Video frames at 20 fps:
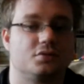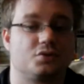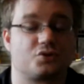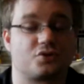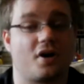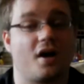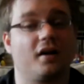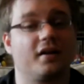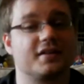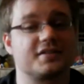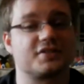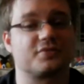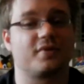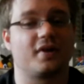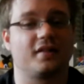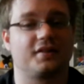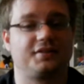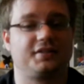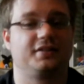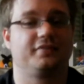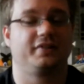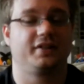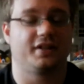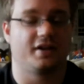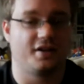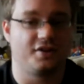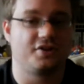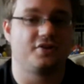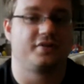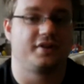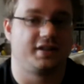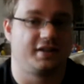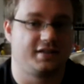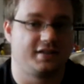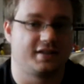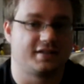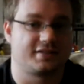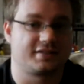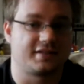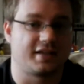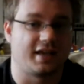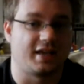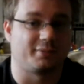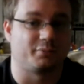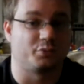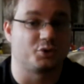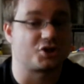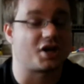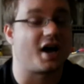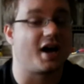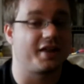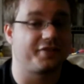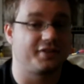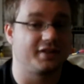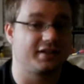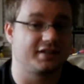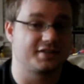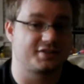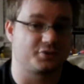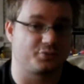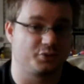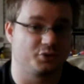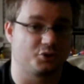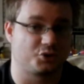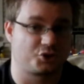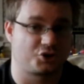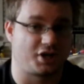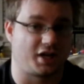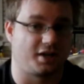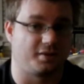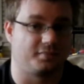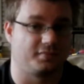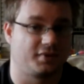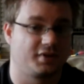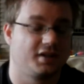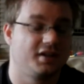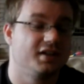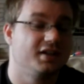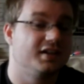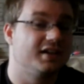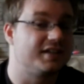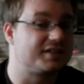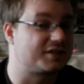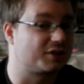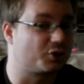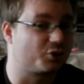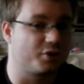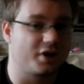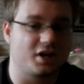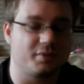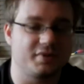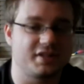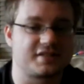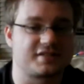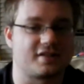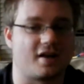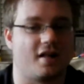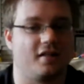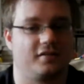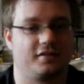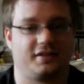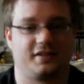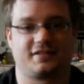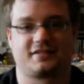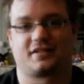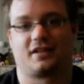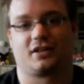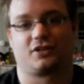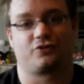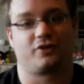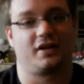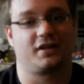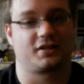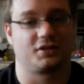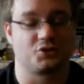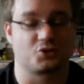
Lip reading: Trog is a relatively unknown NES game, which I think is a real shame. It's incredibly solid, it's got great